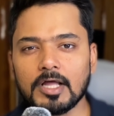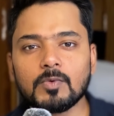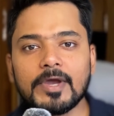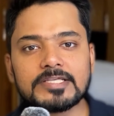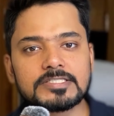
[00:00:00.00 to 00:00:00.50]

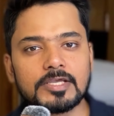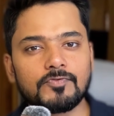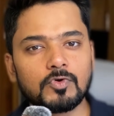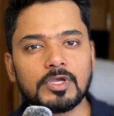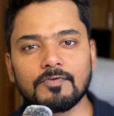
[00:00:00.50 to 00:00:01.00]
Otherwise,
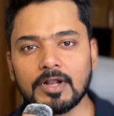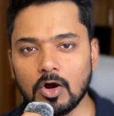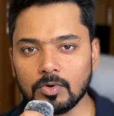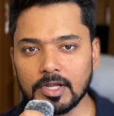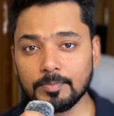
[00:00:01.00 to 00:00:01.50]
if you give an
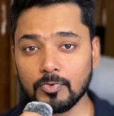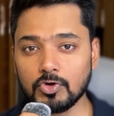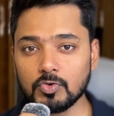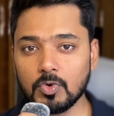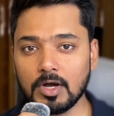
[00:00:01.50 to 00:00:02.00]

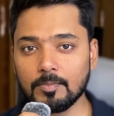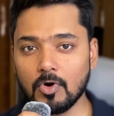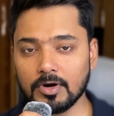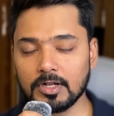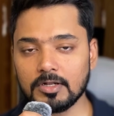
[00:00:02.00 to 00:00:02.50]
input to a
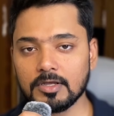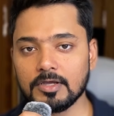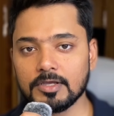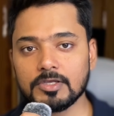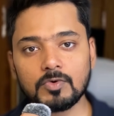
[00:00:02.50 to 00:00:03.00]
model,
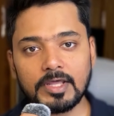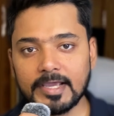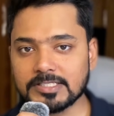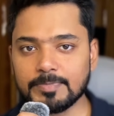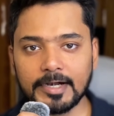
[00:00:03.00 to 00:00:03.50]
you can
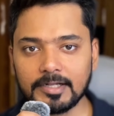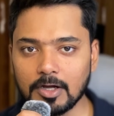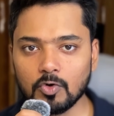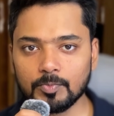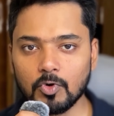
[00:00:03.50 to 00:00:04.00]
expect
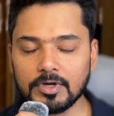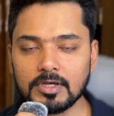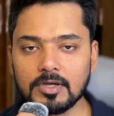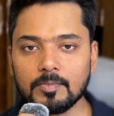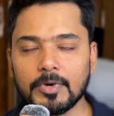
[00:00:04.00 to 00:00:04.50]
an output.
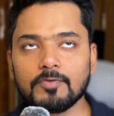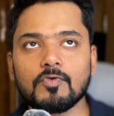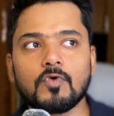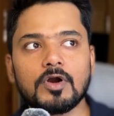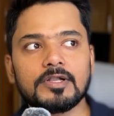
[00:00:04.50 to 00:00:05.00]
But if
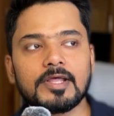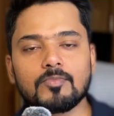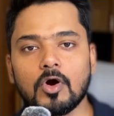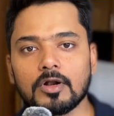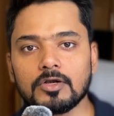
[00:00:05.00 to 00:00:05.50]
you want
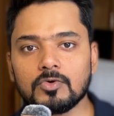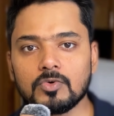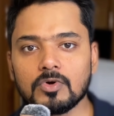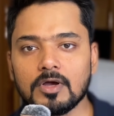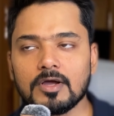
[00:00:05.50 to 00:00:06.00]
that model
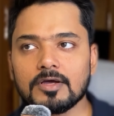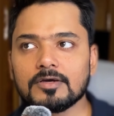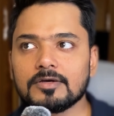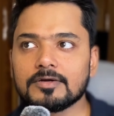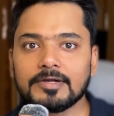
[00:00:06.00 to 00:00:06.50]
to
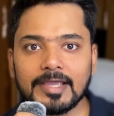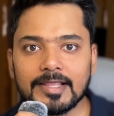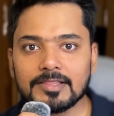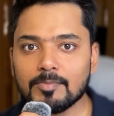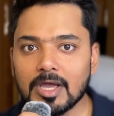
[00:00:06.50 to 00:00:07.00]

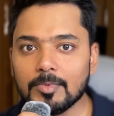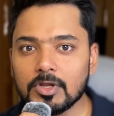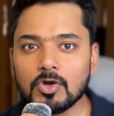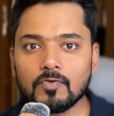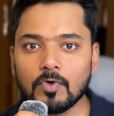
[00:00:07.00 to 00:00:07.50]
retain the
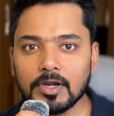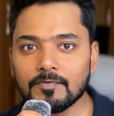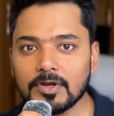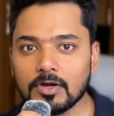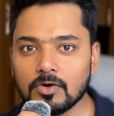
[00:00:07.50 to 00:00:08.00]
memory of
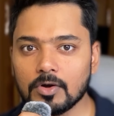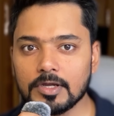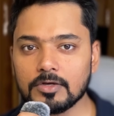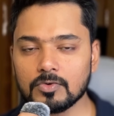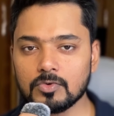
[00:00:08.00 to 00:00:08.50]
whatever you're
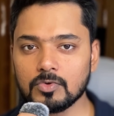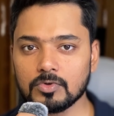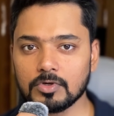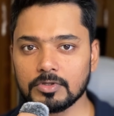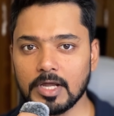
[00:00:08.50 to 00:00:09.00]
talking to
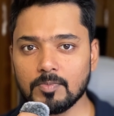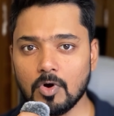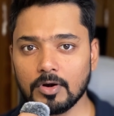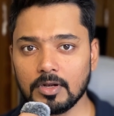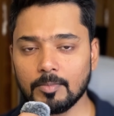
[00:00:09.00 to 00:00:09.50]
that
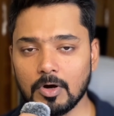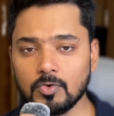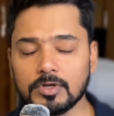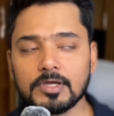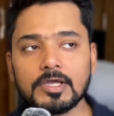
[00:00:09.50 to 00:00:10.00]
model
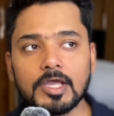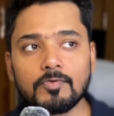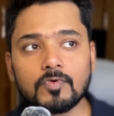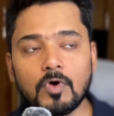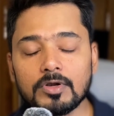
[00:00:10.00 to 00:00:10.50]
about,
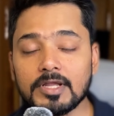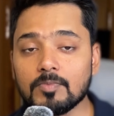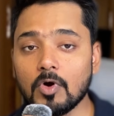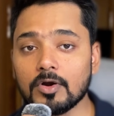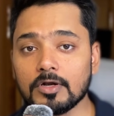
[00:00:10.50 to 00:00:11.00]
if you want
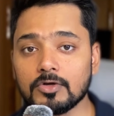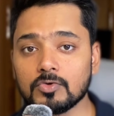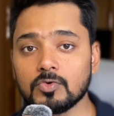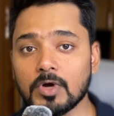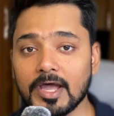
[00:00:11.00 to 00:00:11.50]
that model
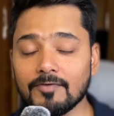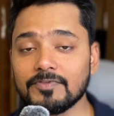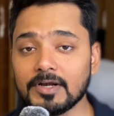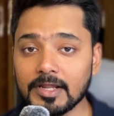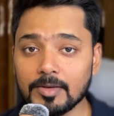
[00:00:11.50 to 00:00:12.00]
to
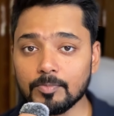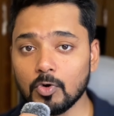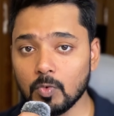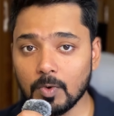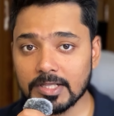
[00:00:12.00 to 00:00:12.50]
have that
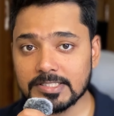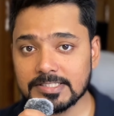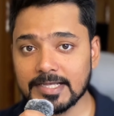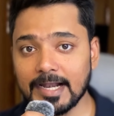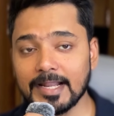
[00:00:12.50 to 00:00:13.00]
input
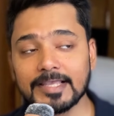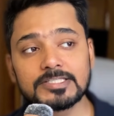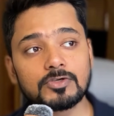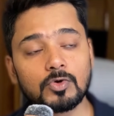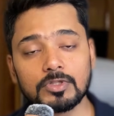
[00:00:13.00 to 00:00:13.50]
once and
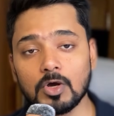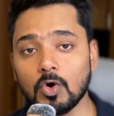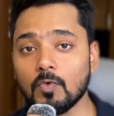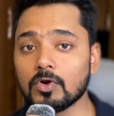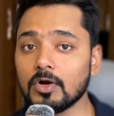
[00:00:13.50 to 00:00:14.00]
execute the
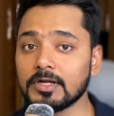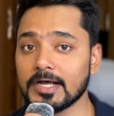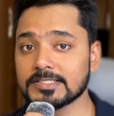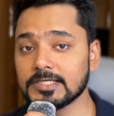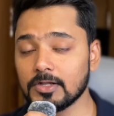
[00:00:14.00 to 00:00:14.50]
overall
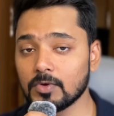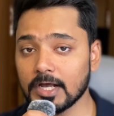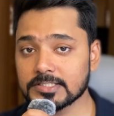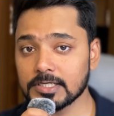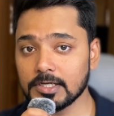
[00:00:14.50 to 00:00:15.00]
task that you're
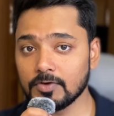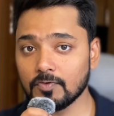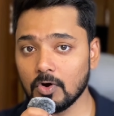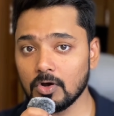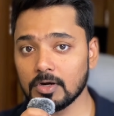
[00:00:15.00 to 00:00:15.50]
asking it
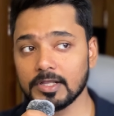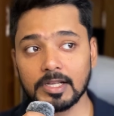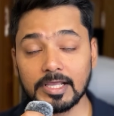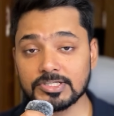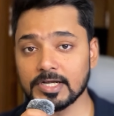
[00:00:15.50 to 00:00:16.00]
for
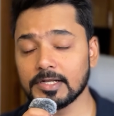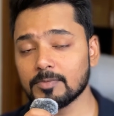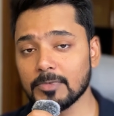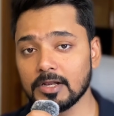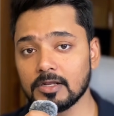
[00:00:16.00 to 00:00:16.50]
in an
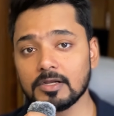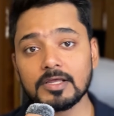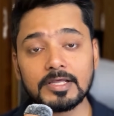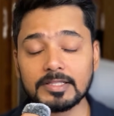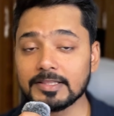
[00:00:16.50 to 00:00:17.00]
agentic manner,
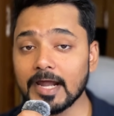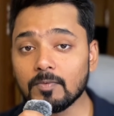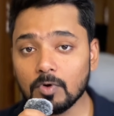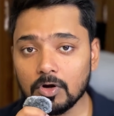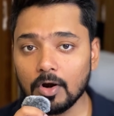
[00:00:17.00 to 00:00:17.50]

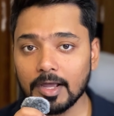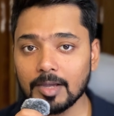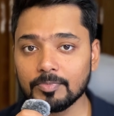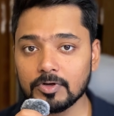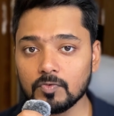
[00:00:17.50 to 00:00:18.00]
that would not
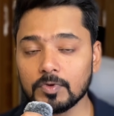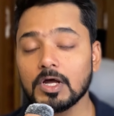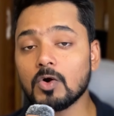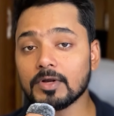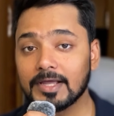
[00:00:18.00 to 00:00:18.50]
happen
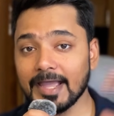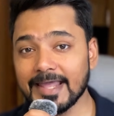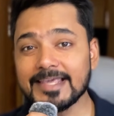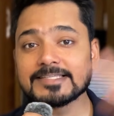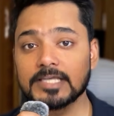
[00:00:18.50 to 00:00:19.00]
without
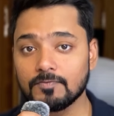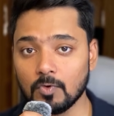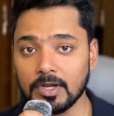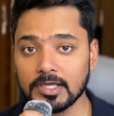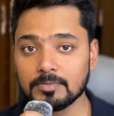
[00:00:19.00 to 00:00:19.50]
any
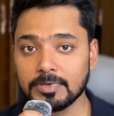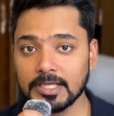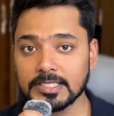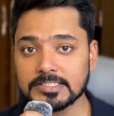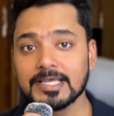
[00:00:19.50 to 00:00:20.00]
scaffolding in
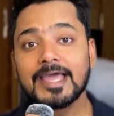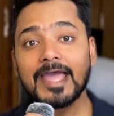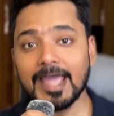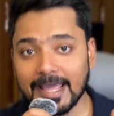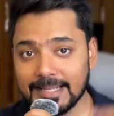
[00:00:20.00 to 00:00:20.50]
place,
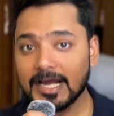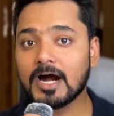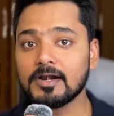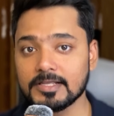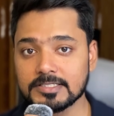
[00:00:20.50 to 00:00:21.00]
any
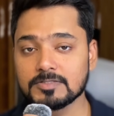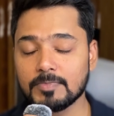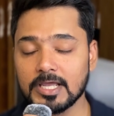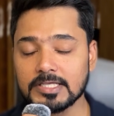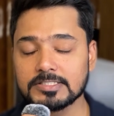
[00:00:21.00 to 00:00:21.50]
harness
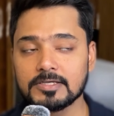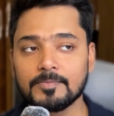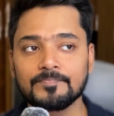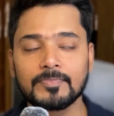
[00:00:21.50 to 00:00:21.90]
in place.